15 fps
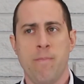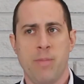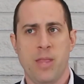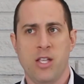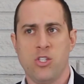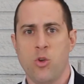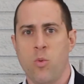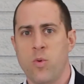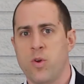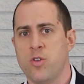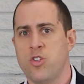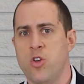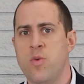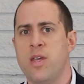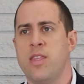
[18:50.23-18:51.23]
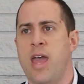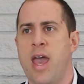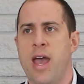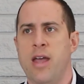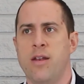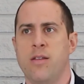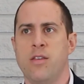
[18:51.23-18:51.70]
And so when we're doing
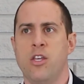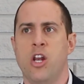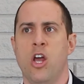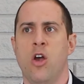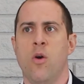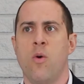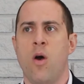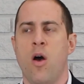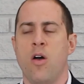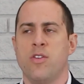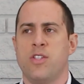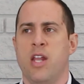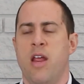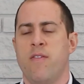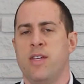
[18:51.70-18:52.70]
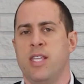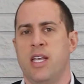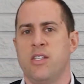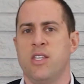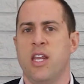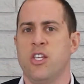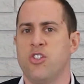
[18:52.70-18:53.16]
that, all of a sudden
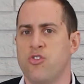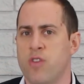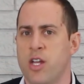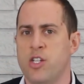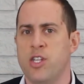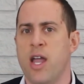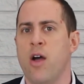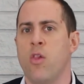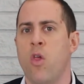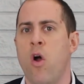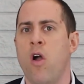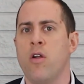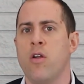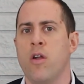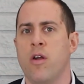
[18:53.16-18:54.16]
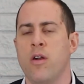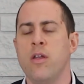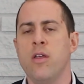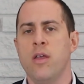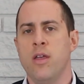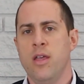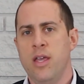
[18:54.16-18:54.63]
everything's getting stretched out longer.
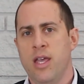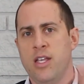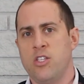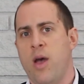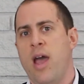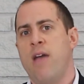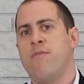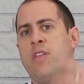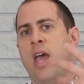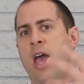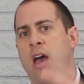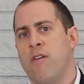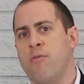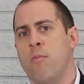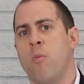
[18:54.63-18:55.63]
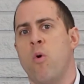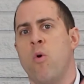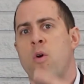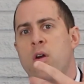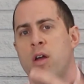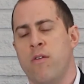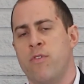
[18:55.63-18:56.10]
And so I have to have
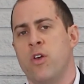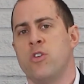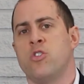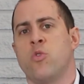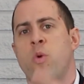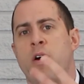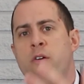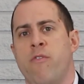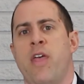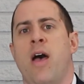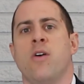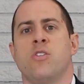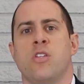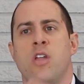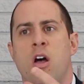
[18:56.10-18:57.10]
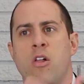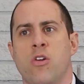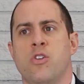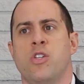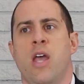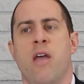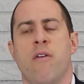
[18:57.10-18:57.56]
more of those
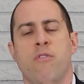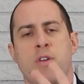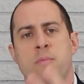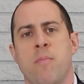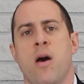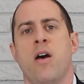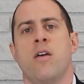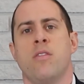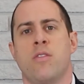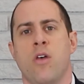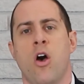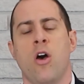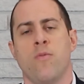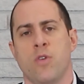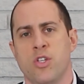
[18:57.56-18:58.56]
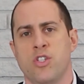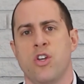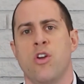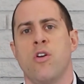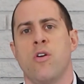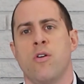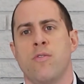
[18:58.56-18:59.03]
$12,000 every month on
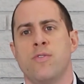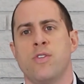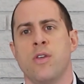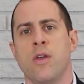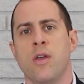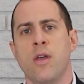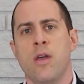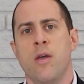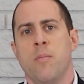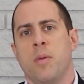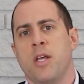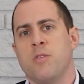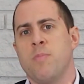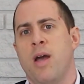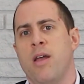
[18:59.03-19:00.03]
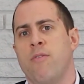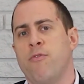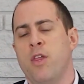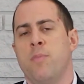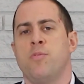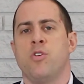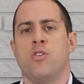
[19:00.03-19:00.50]
reserves because my
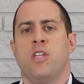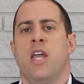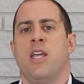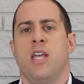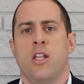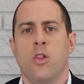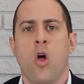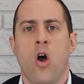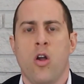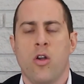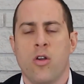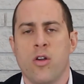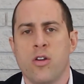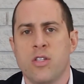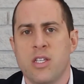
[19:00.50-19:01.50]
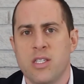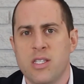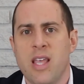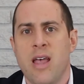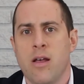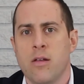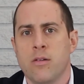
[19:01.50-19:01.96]
flips are taking longer to
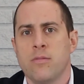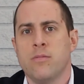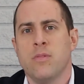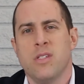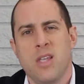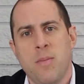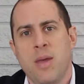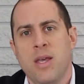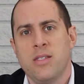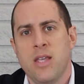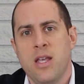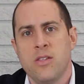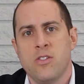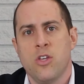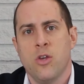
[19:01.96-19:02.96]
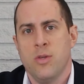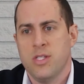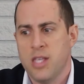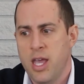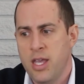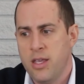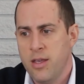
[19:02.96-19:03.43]
sell. Does that sense? So it's
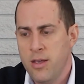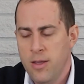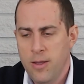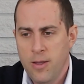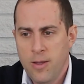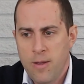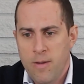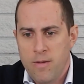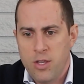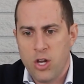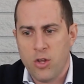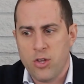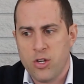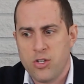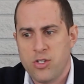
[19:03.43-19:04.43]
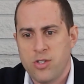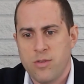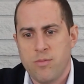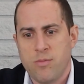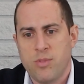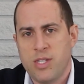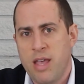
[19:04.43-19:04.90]

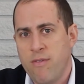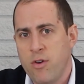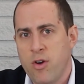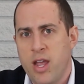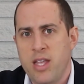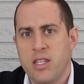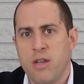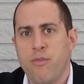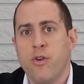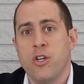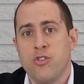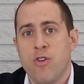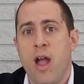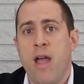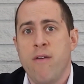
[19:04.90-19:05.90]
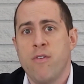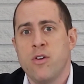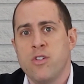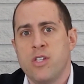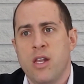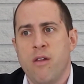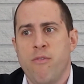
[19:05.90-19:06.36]
there's 7 or 8 different
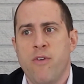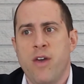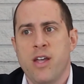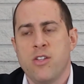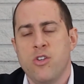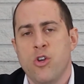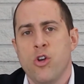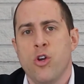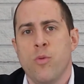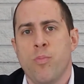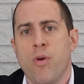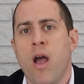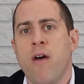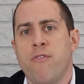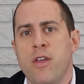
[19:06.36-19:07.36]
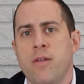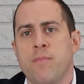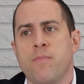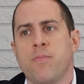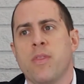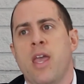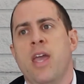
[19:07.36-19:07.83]
drivers that affect your
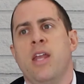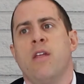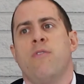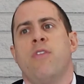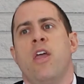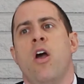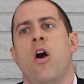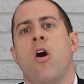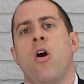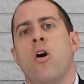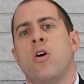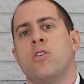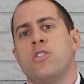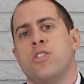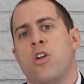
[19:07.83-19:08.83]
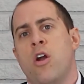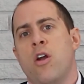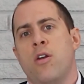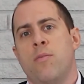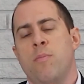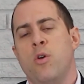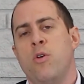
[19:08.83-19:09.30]
profit. And if they all
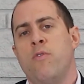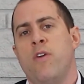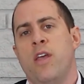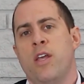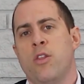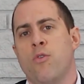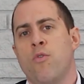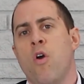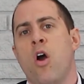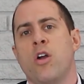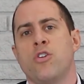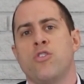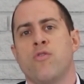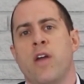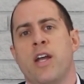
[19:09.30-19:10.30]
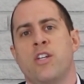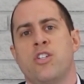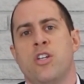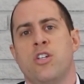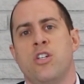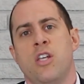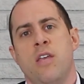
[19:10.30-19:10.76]
start moving in the wrong
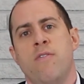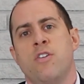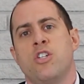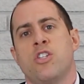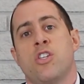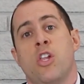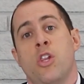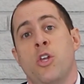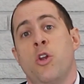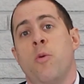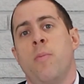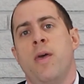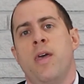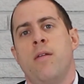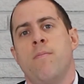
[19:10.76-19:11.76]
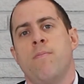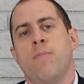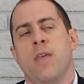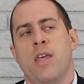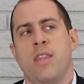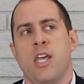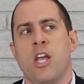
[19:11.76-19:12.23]
direction, even just a little bit,
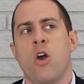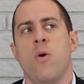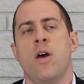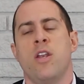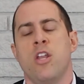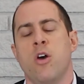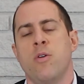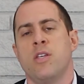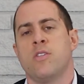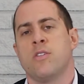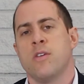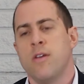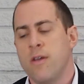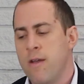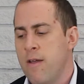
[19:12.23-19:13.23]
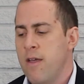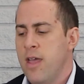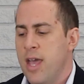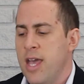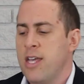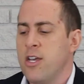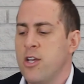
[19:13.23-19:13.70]
and they go unnoticed,
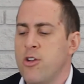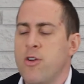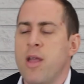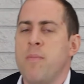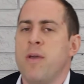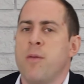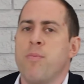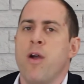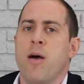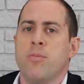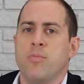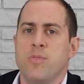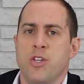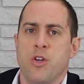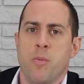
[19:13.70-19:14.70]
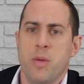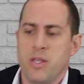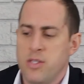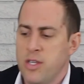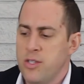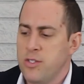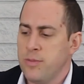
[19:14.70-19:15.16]
it can create big problems in your
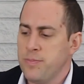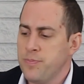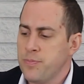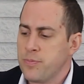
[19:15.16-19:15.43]
business.